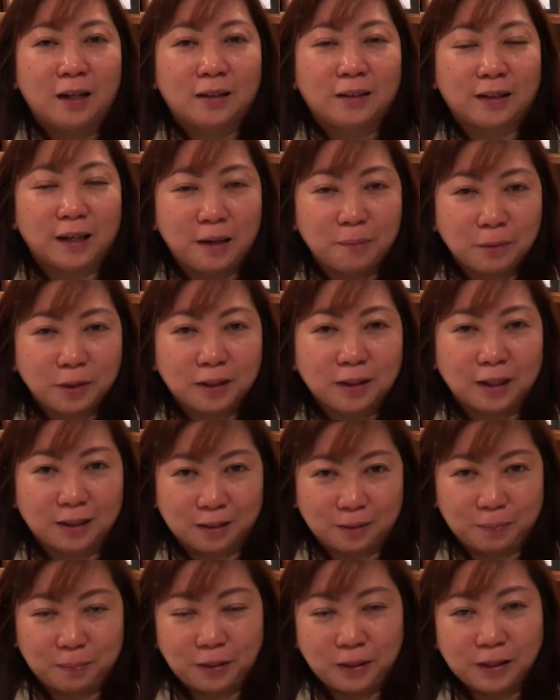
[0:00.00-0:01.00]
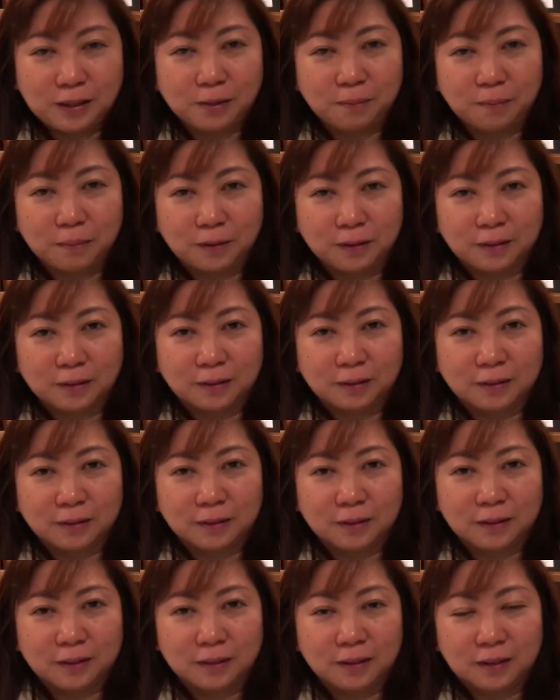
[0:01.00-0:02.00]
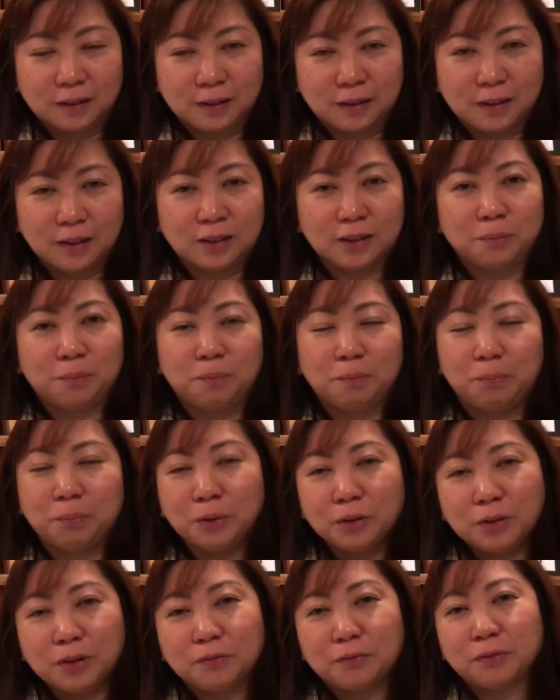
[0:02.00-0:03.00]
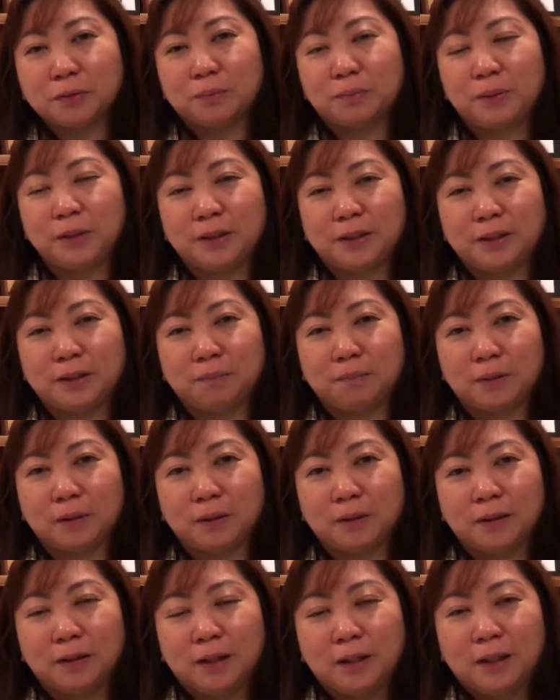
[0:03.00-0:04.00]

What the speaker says: diamond cutter principle, it's a beautiful principle